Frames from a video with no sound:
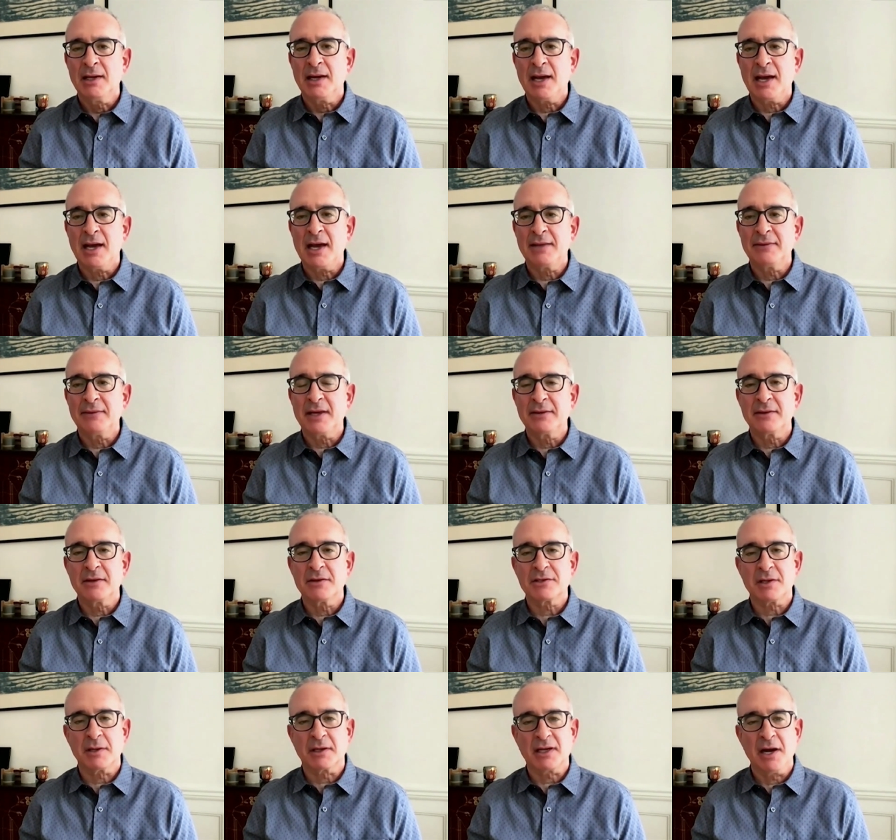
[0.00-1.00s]
And then
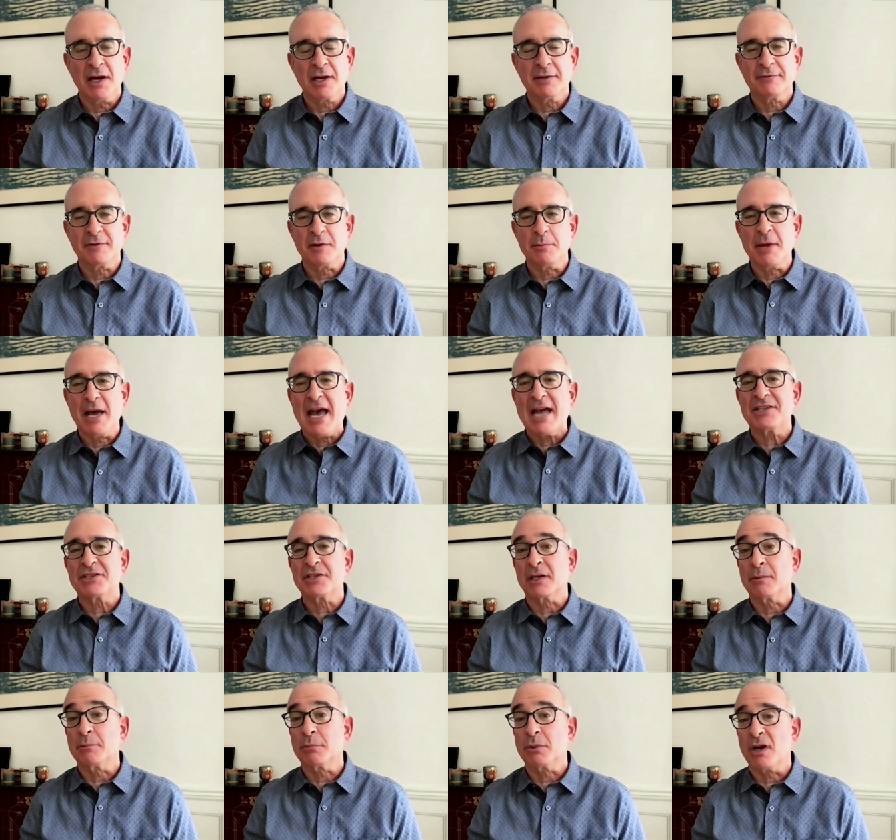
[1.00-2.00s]
there's a kind of a
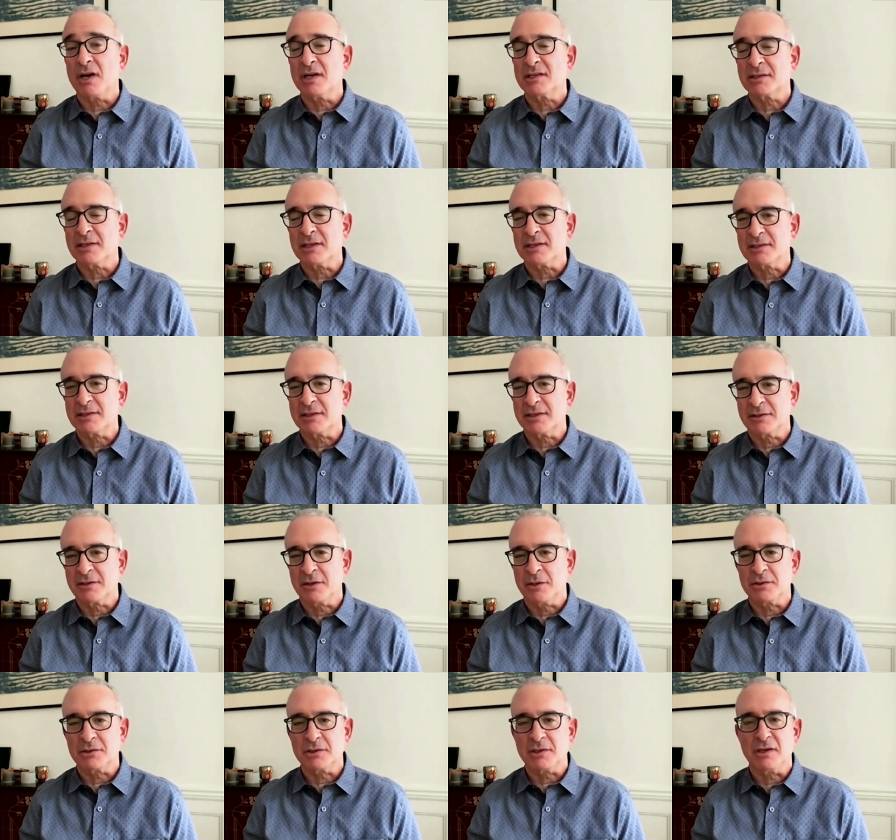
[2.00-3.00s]
matching process that
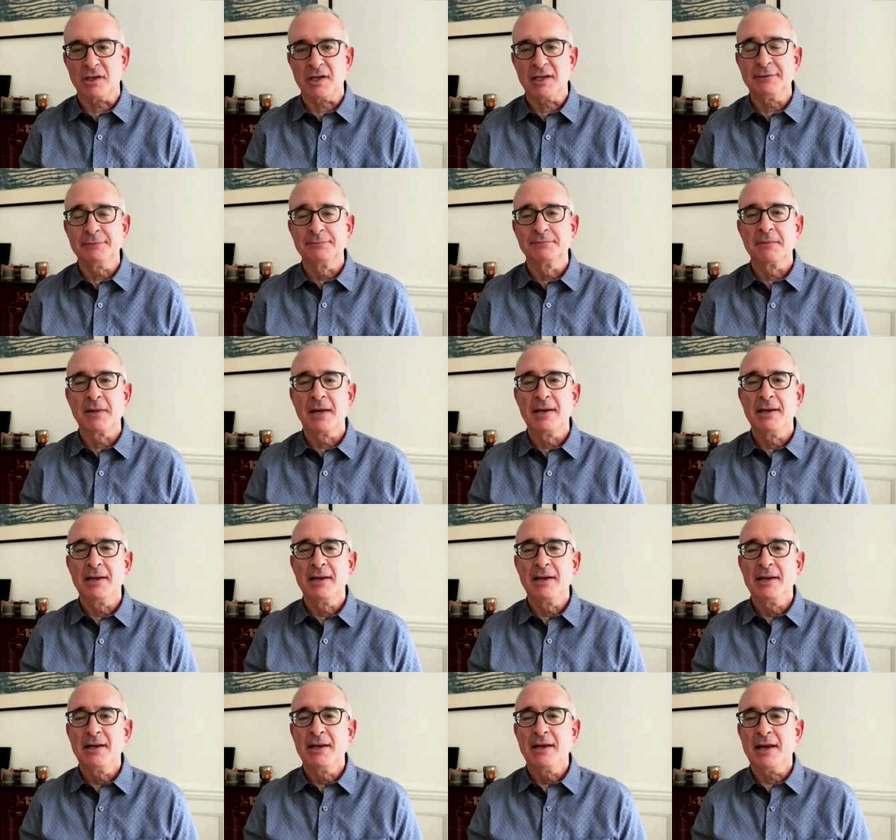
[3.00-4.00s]
goes on.
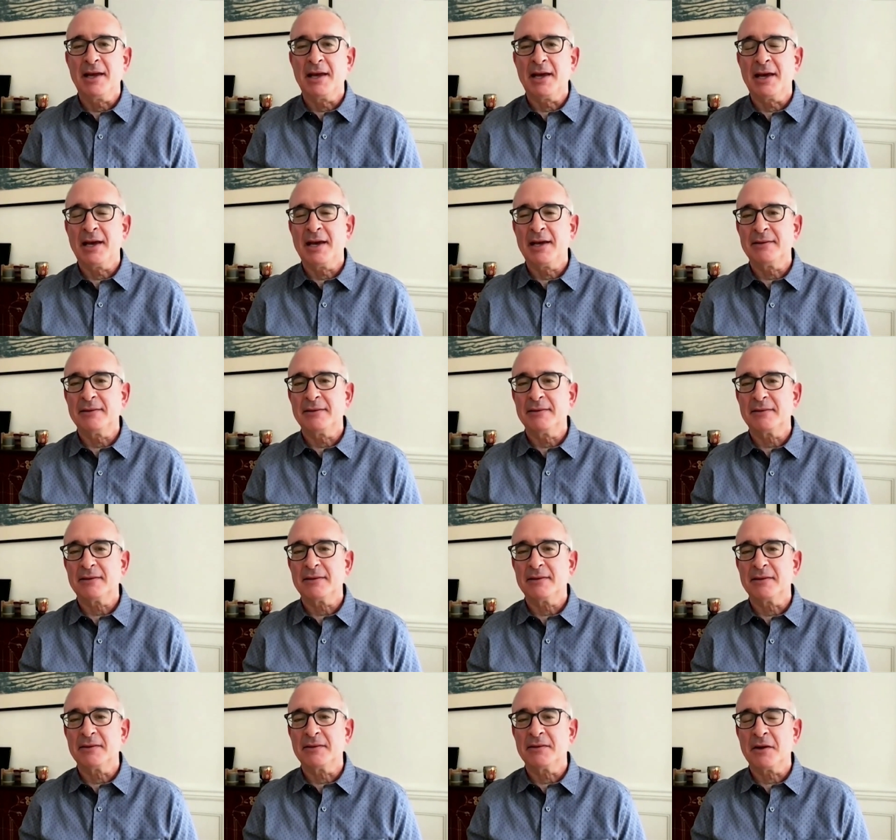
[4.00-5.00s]
And
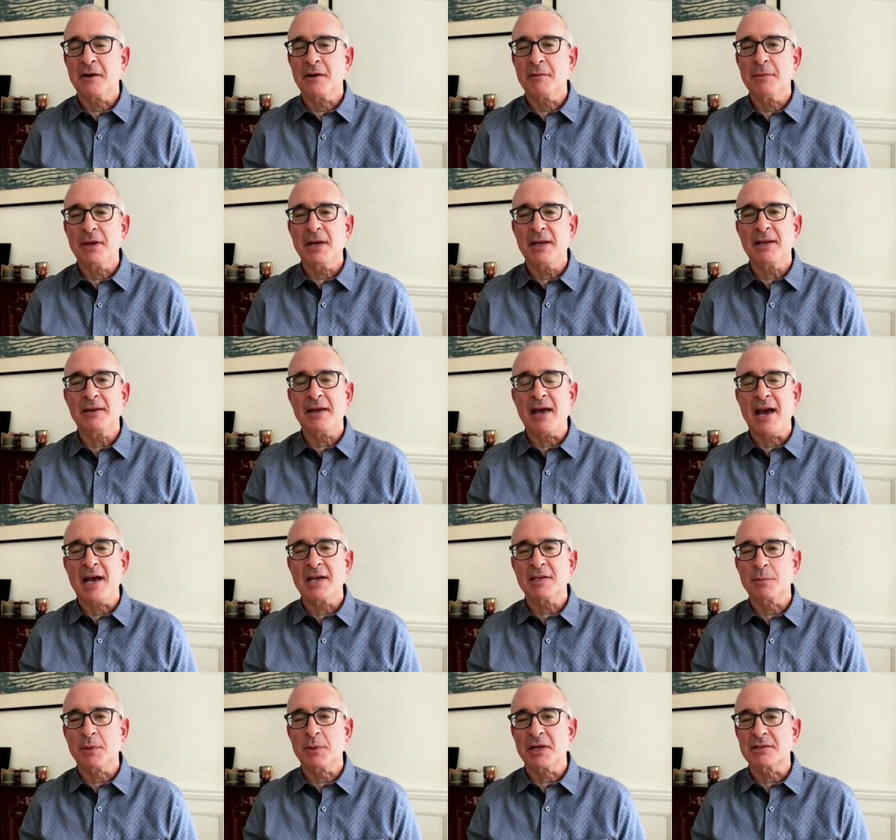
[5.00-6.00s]
there are many
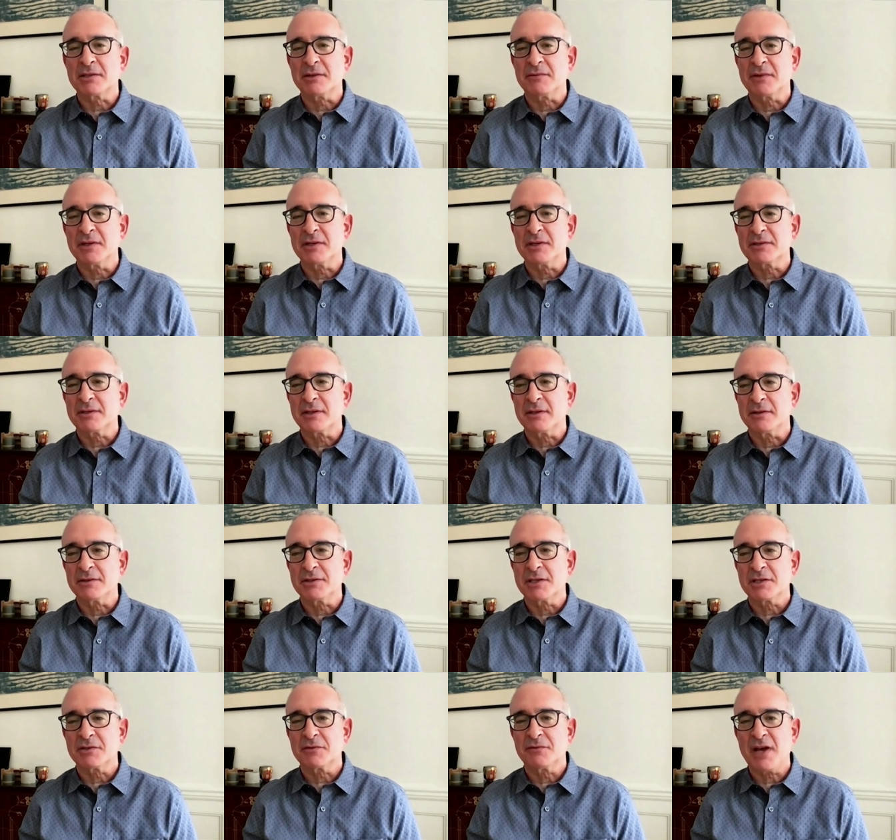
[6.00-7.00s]
aspects of this that
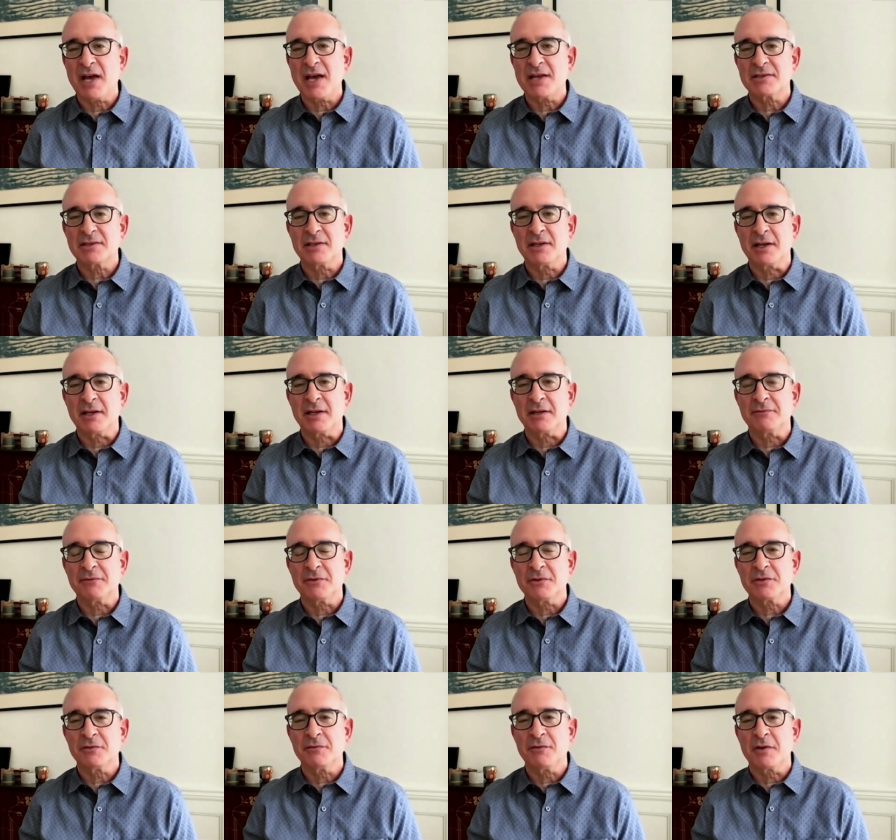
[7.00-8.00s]
are just fascinating.
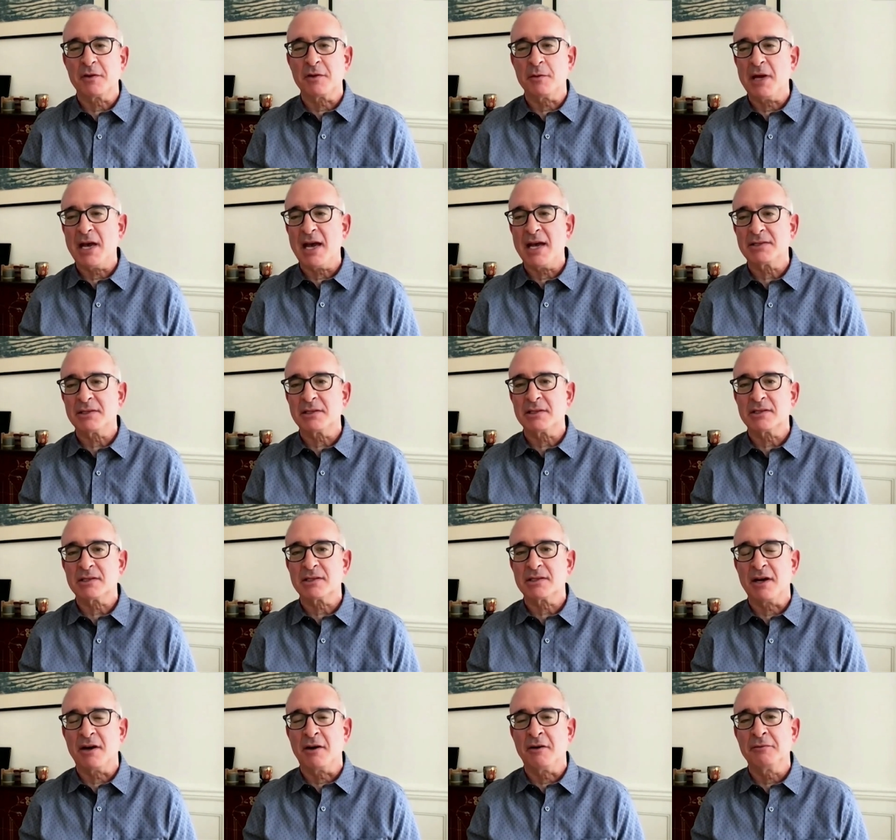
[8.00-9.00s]
First of all, the match
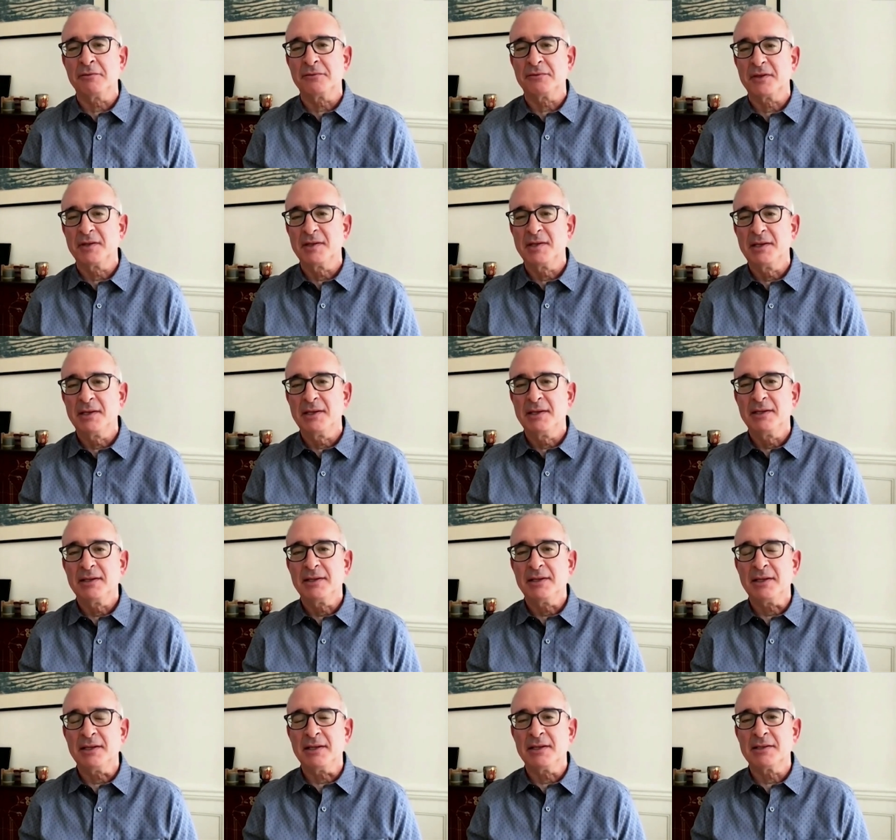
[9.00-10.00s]
itself
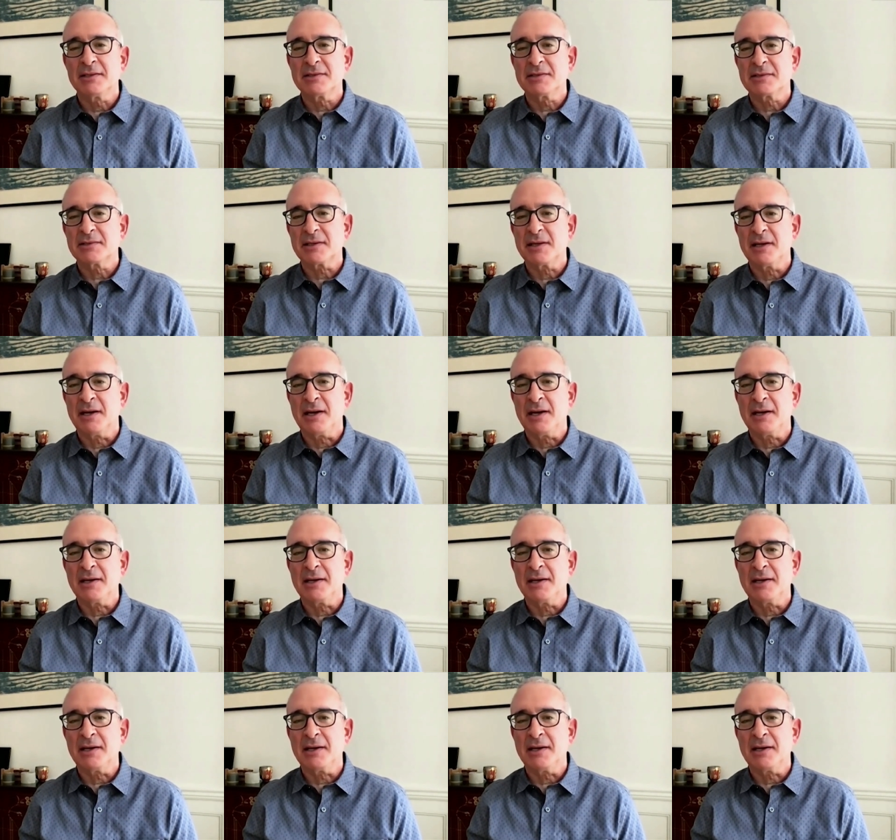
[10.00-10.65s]
is